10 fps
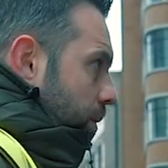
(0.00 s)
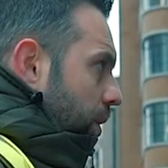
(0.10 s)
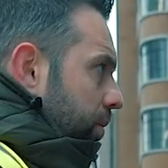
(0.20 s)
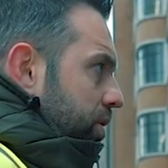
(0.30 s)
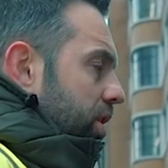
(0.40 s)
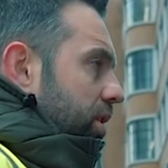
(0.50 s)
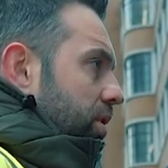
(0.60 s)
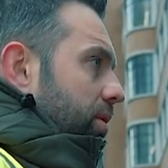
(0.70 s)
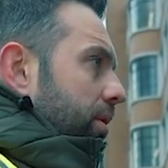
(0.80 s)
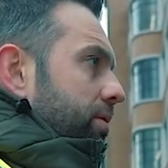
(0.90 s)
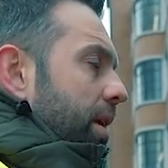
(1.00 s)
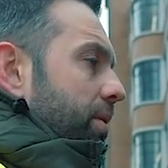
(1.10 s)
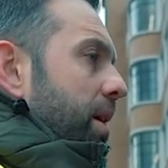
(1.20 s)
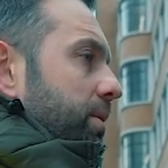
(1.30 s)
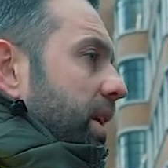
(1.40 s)
What was the, the other one
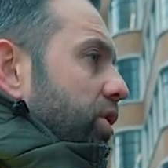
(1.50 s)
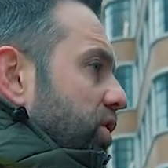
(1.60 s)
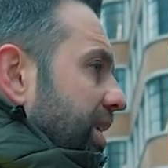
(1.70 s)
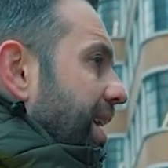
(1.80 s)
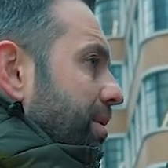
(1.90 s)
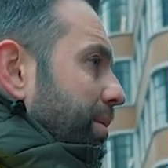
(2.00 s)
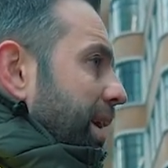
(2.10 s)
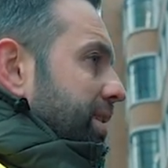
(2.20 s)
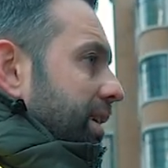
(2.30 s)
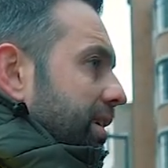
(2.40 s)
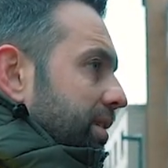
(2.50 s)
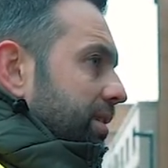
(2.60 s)
round there? Was that just sandblasted?